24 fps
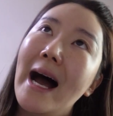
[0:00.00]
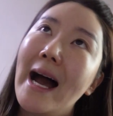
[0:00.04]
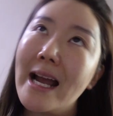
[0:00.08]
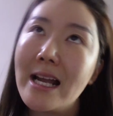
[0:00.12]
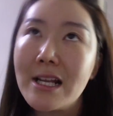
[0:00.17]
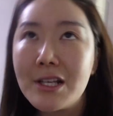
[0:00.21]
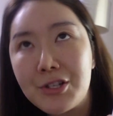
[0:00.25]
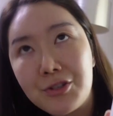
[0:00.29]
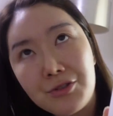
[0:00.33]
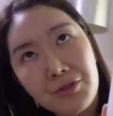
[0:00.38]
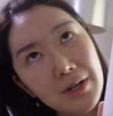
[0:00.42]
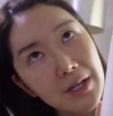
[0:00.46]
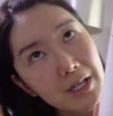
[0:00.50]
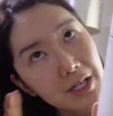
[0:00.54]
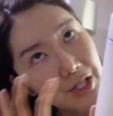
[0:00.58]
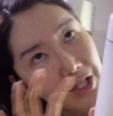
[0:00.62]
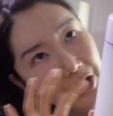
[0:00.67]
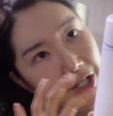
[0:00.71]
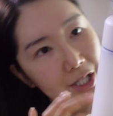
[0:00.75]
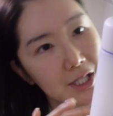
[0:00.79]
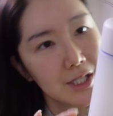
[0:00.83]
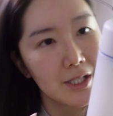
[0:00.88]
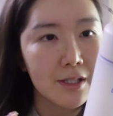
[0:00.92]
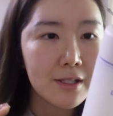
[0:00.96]

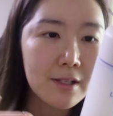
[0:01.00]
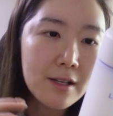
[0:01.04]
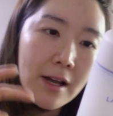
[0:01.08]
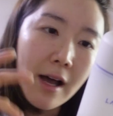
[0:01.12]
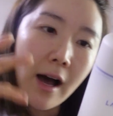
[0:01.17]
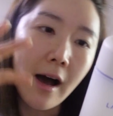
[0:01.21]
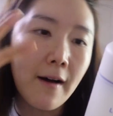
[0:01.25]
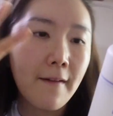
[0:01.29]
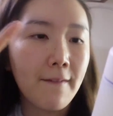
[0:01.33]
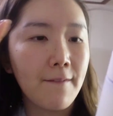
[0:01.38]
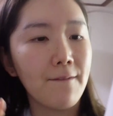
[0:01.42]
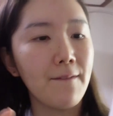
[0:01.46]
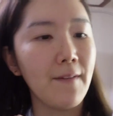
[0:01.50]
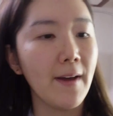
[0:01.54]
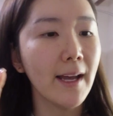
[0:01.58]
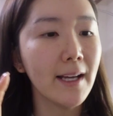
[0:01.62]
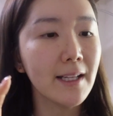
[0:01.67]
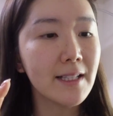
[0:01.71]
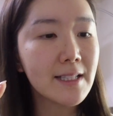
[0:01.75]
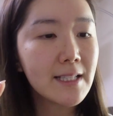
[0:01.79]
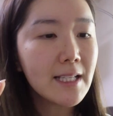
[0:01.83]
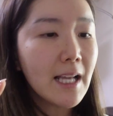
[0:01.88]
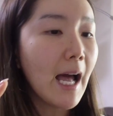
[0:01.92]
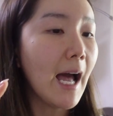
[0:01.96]
hydration
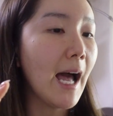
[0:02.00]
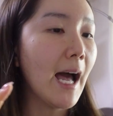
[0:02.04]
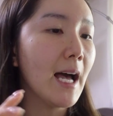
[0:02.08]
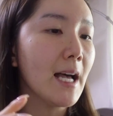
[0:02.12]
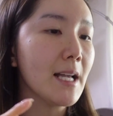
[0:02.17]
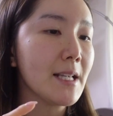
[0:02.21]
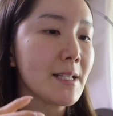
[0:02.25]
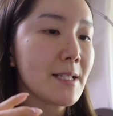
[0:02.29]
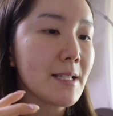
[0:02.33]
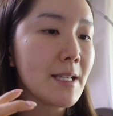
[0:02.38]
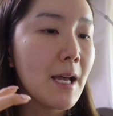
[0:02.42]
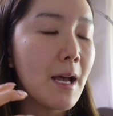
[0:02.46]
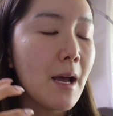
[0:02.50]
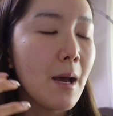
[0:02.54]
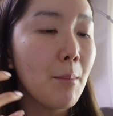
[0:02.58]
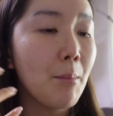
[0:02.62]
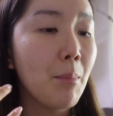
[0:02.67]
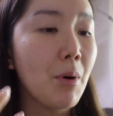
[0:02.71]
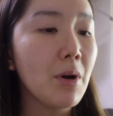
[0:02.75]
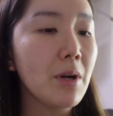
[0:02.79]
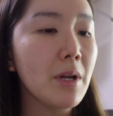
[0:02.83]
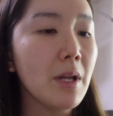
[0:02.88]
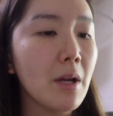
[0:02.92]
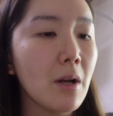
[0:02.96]
effect as
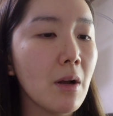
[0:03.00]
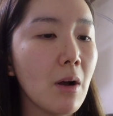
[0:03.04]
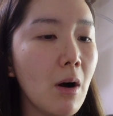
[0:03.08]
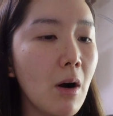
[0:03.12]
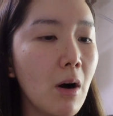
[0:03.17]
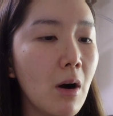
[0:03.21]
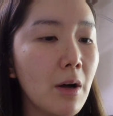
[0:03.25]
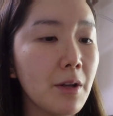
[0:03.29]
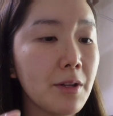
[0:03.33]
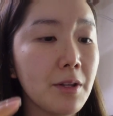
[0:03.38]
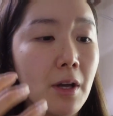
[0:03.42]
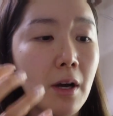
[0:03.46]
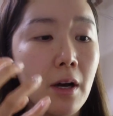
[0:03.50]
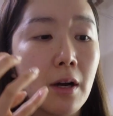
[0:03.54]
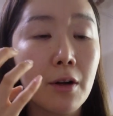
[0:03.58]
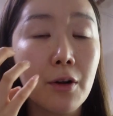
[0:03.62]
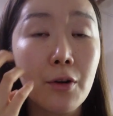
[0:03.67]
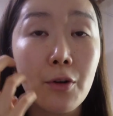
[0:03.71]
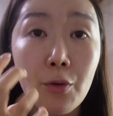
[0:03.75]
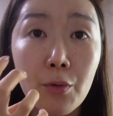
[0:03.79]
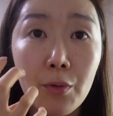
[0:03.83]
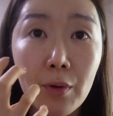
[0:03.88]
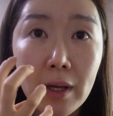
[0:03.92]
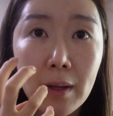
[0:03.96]
putting on
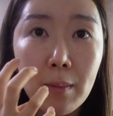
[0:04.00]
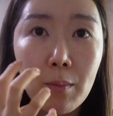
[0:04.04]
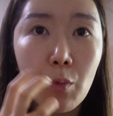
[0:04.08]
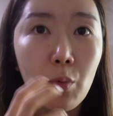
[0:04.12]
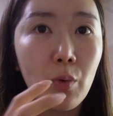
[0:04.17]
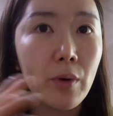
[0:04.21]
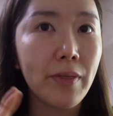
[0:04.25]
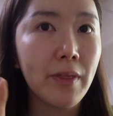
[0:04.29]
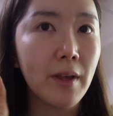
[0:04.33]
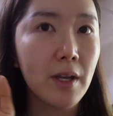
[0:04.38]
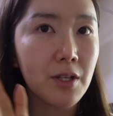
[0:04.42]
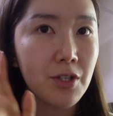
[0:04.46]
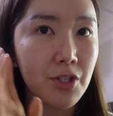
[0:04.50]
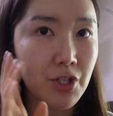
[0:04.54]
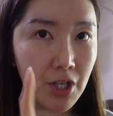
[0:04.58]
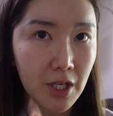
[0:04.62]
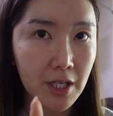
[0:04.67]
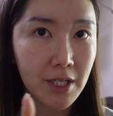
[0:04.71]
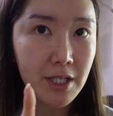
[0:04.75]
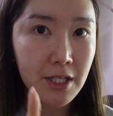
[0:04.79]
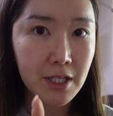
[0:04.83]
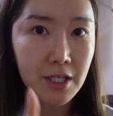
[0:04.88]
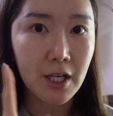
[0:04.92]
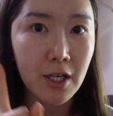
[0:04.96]
cream with
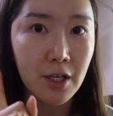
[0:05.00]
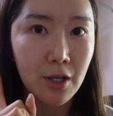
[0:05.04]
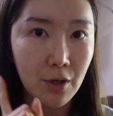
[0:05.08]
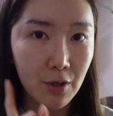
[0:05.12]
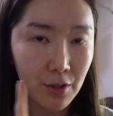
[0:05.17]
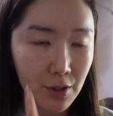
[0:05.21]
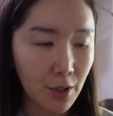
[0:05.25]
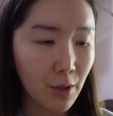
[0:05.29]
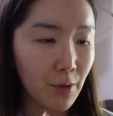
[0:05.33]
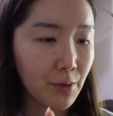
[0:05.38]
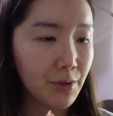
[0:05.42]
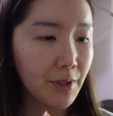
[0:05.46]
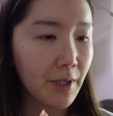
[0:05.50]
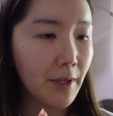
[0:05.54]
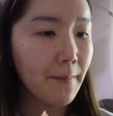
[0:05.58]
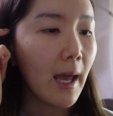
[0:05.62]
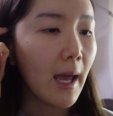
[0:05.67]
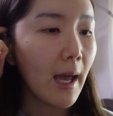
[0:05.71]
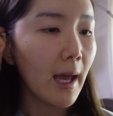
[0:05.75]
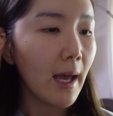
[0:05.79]
just your toner.